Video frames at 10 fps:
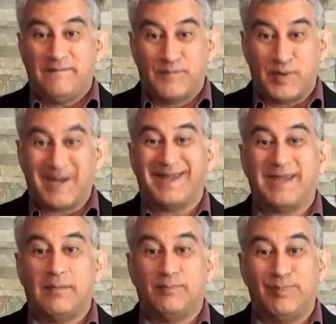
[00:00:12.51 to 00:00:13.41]

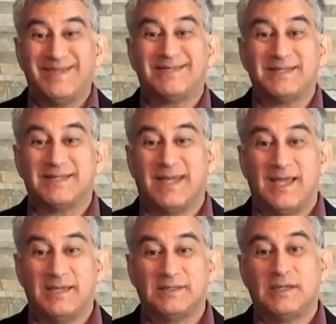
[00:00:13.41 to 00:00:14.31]
bringing a business
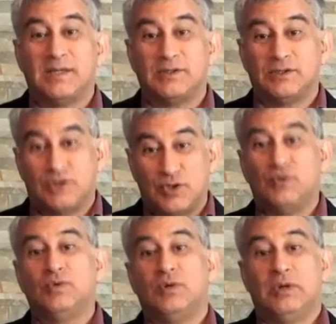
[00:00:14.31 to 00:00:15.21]
case
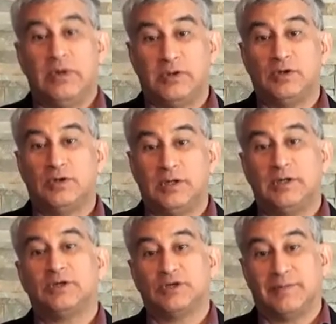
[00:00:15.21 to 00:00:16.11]
to your
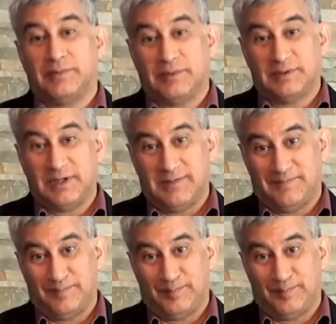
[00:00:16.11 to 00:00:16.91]
leadership team.